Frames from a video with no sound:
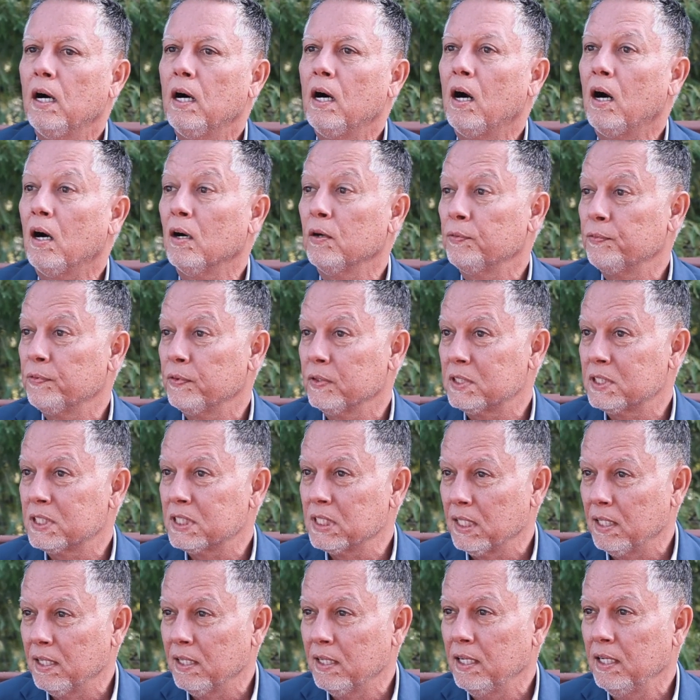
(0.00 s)
our
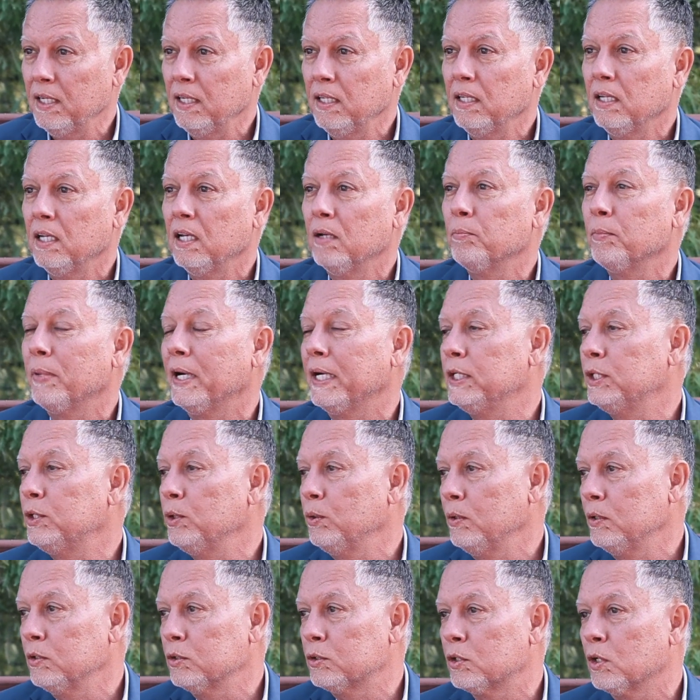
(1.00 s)
facility, and by
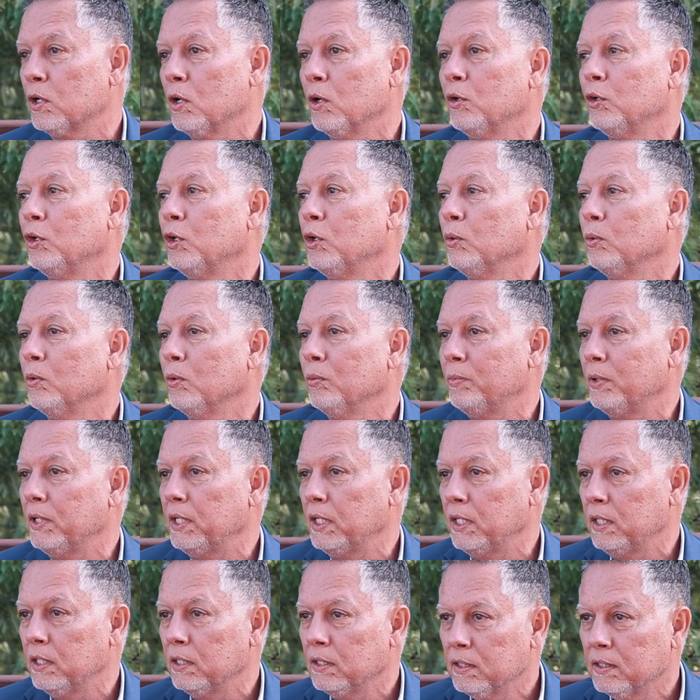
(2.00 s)
doing so you would
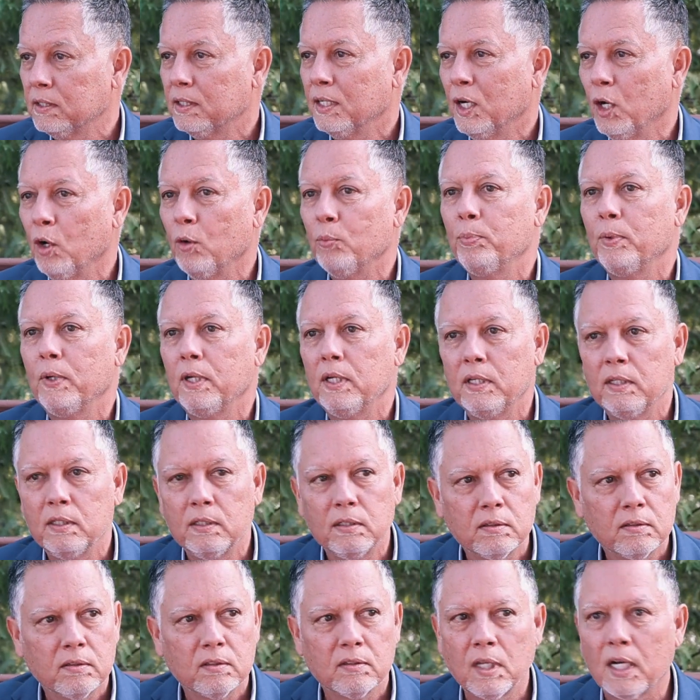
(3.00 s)
be
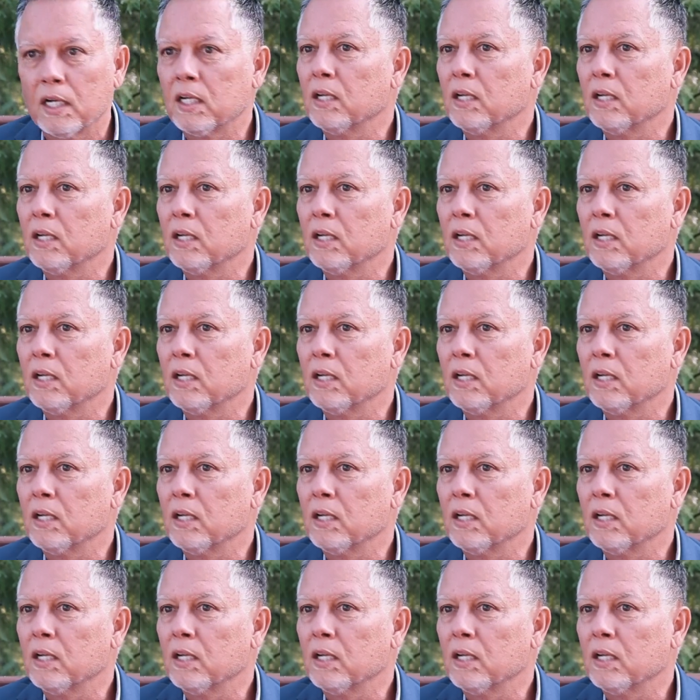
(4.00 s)
helping the